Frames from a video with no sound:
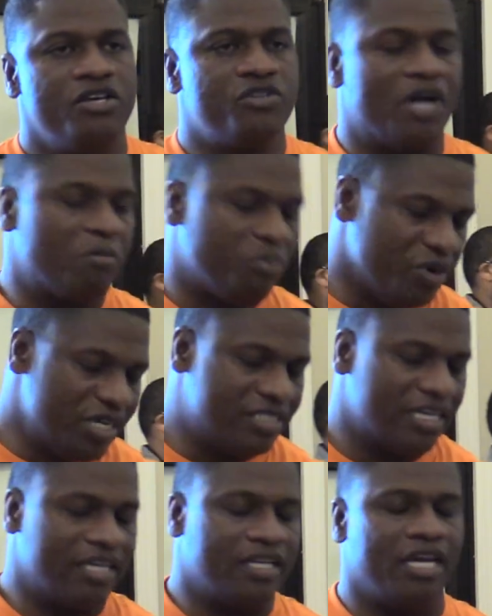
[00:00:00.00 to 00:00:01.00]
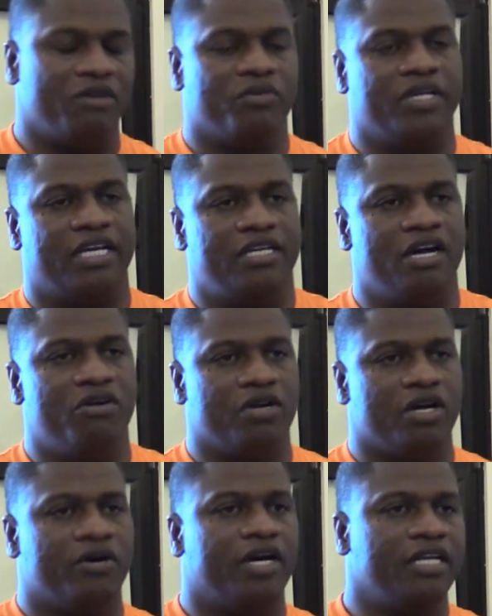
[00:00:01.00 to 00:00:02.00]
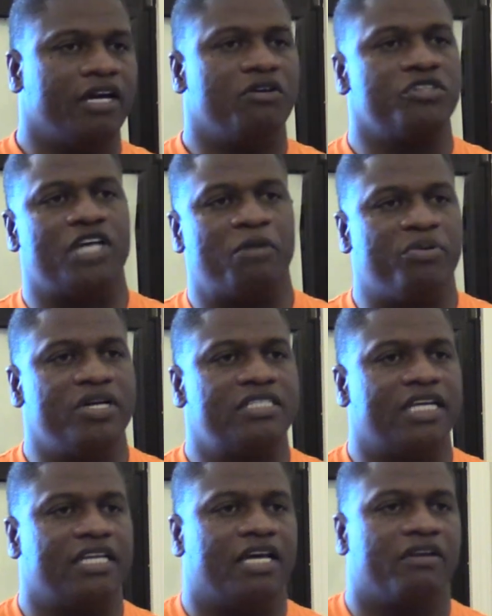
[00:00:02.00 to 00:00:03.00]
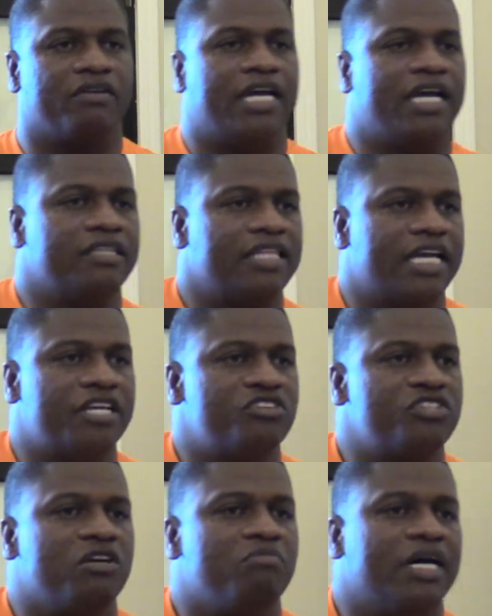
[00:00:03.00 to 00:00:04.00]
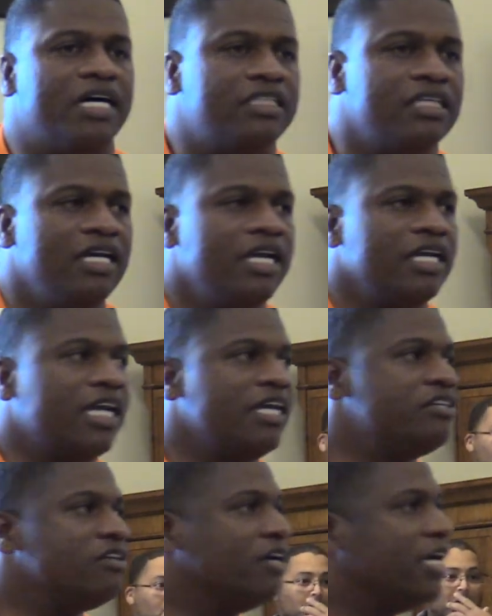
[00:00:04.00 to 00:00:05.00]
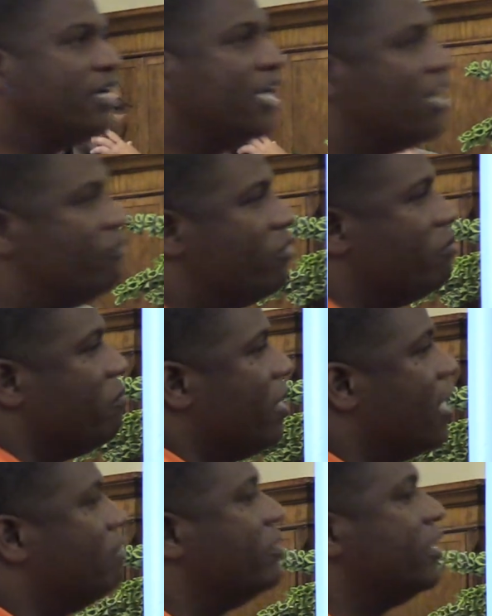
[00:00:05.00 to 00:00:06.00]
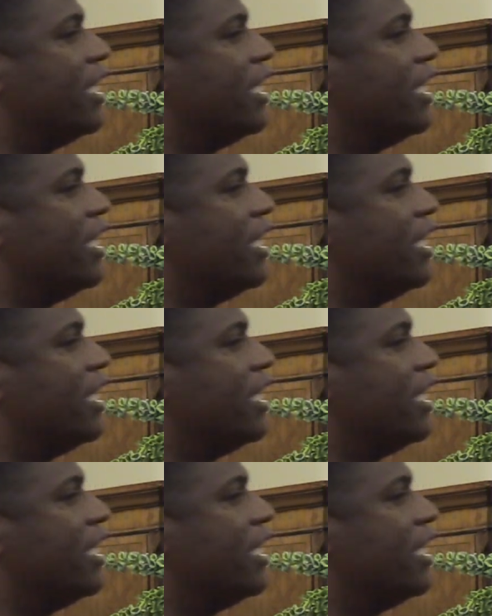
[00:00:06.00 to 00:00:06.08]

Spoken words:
So I appreciate that. It don't go unnoticed. So I appreciate that, okay? Thank you so much. Can you turn that down for me, ma'am?